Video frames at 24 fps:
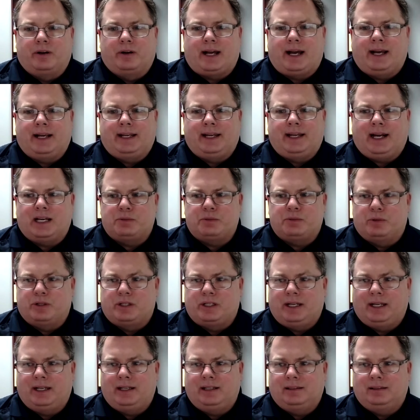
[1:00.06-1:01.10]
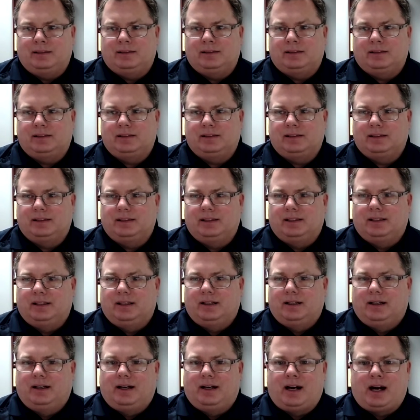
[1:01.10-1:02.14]
die cast machines,
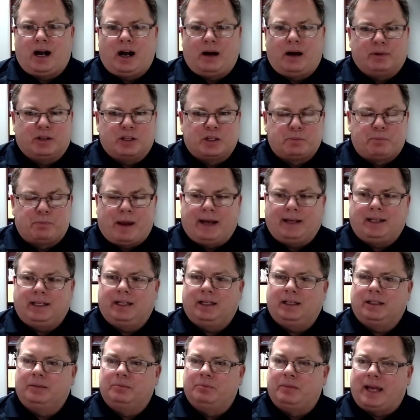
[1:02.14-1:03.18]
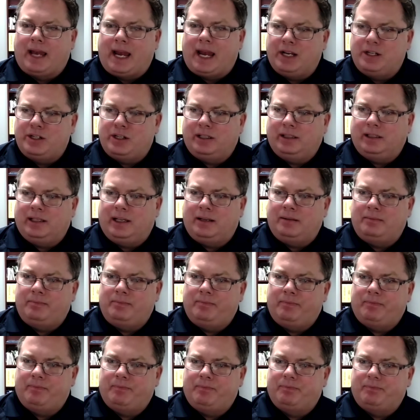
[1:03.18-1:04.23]
inspecting them, gauging them,